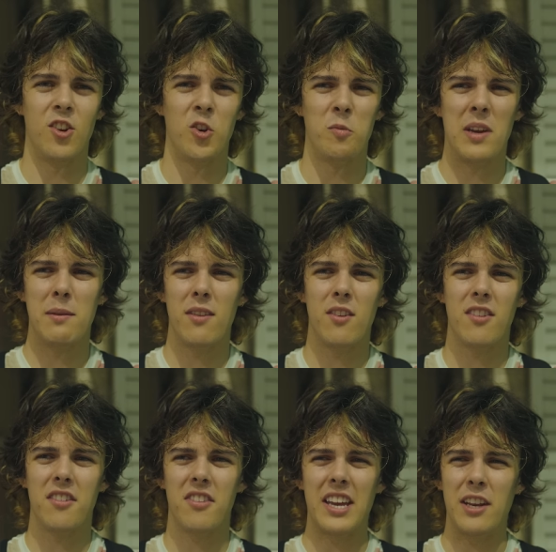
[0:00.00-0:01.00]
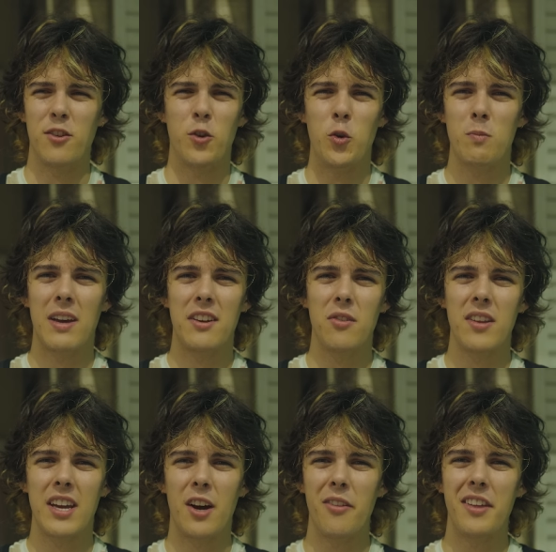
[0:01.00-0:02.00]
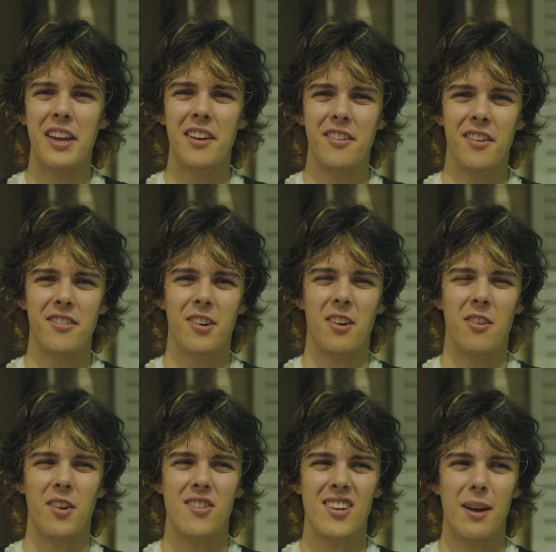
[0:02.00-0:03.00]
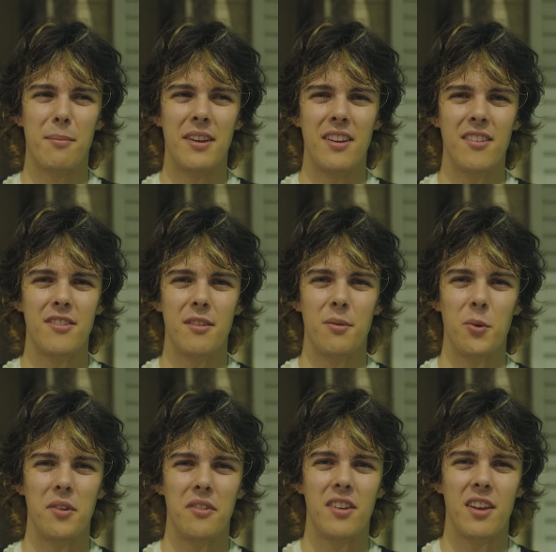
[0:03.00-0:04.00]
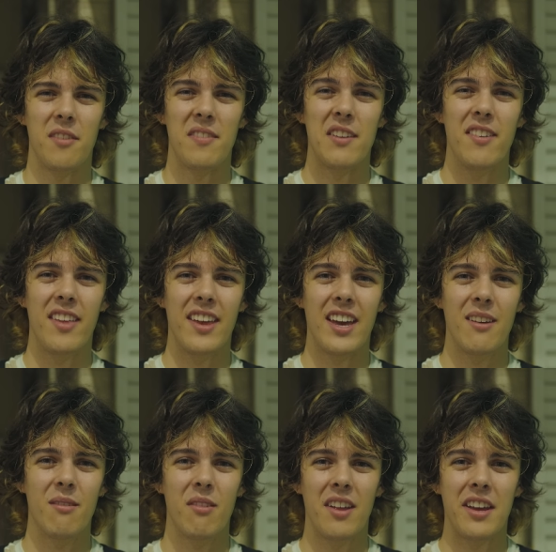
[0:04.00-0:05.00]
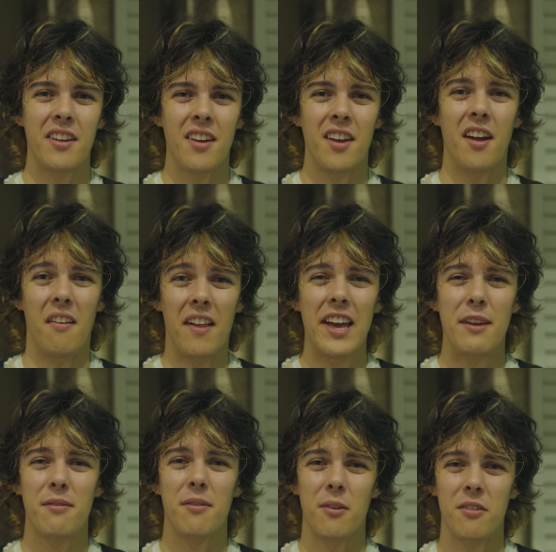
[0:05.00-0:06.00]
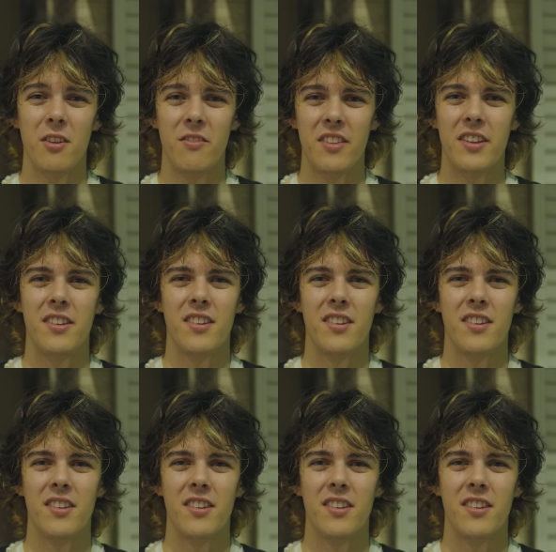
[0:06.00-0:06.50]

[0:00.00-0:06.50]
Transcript: You know, maybe they're just like too mentally healthy to start learning Japanese to fluency. Maybe they have like a life or something.